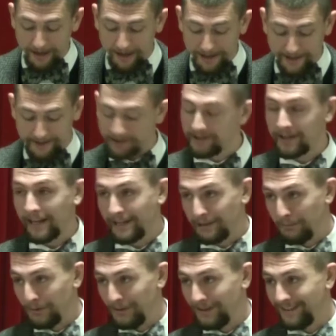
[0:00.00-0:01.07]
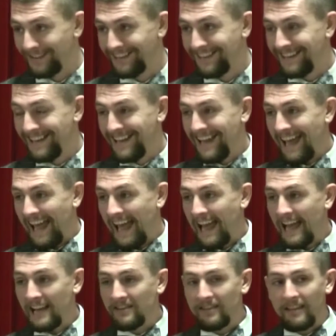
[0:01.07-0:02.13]
and unsustainable.
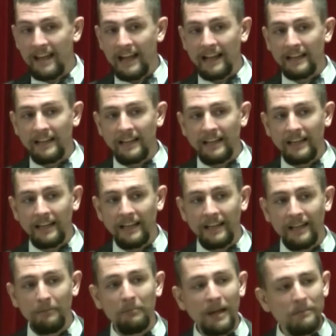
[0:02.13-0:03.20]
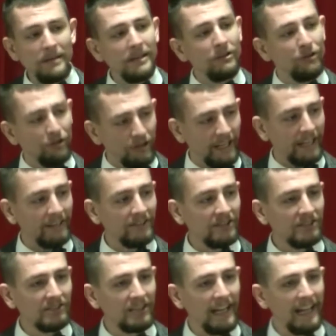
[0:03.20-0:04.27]
And that it, it may be good
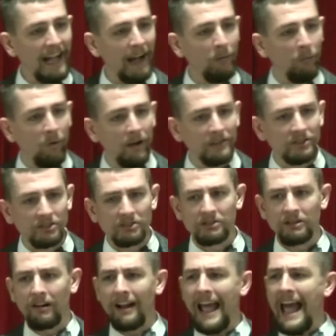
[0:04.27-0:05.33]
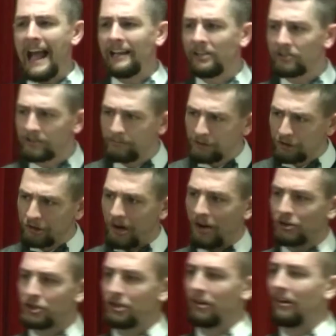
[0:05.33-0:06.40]
to say, I want to start adding some
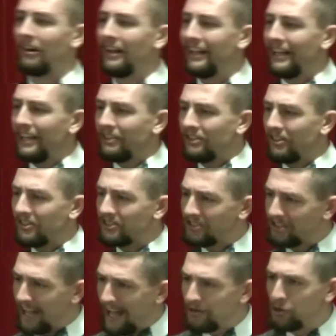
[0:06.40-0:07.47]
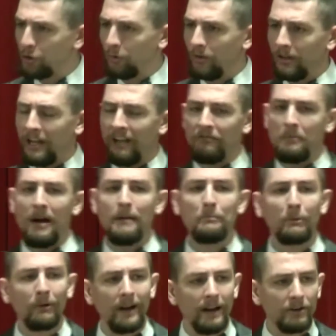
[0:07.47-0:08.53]
structure to the schedule of my
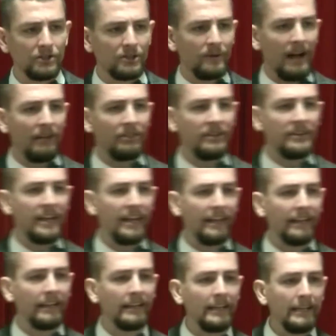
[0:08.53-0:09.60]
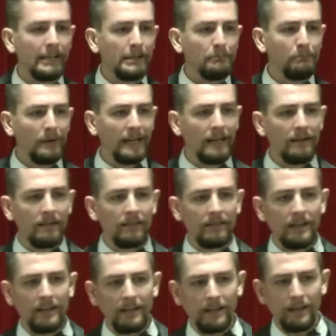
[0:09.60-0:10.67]
prayers throughout the day. But
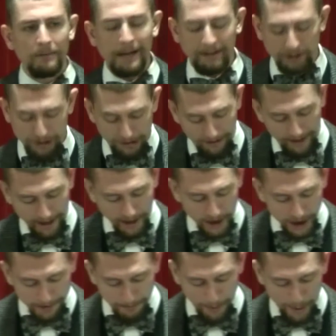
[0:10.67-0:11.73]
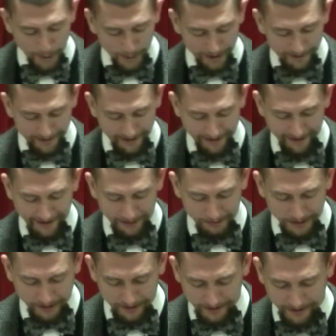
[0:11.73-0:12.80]
think about starting small in
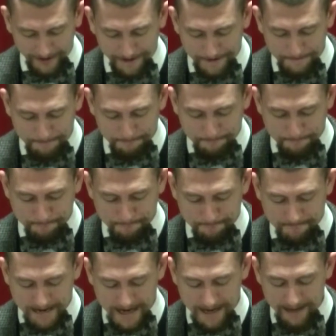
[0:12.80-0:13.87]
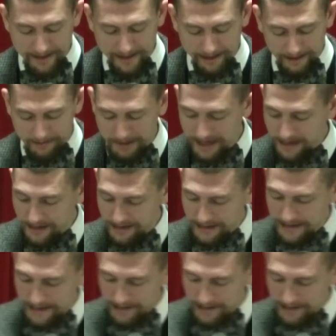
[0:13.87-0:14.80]
that regard. And then let me